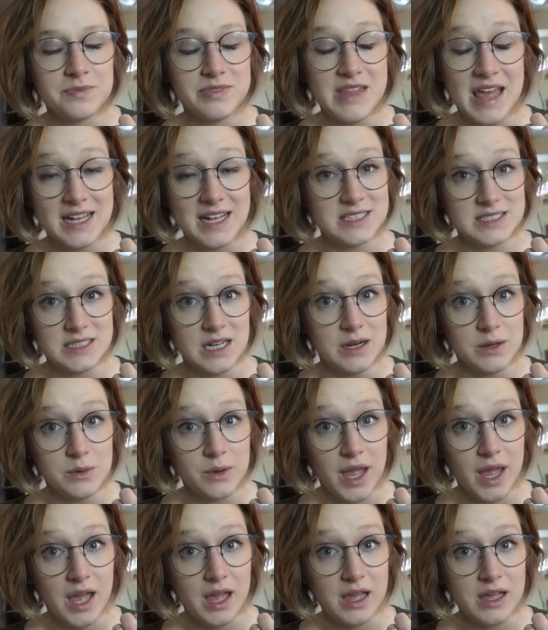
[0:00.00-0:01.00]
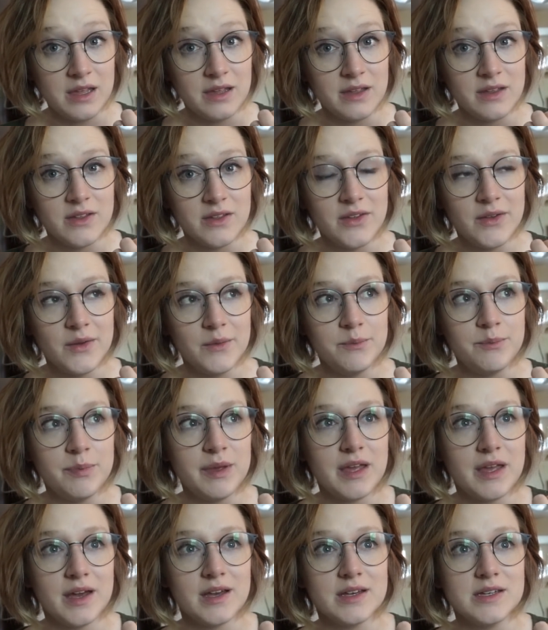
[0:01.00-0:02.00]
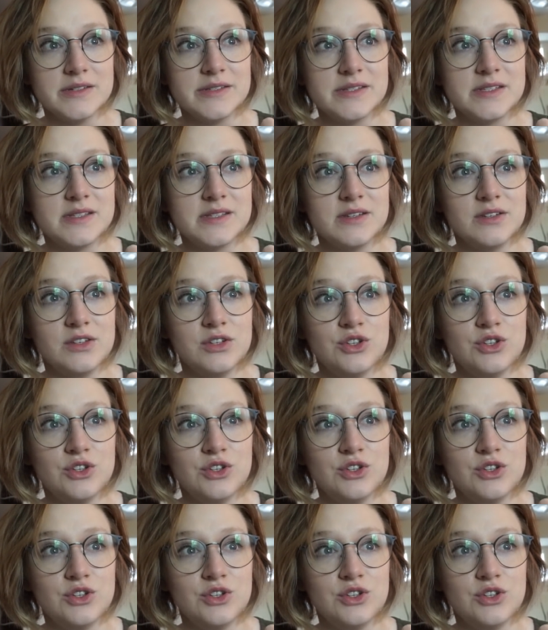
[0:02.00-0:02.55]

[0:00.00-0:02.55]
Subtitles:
That's not okay. Because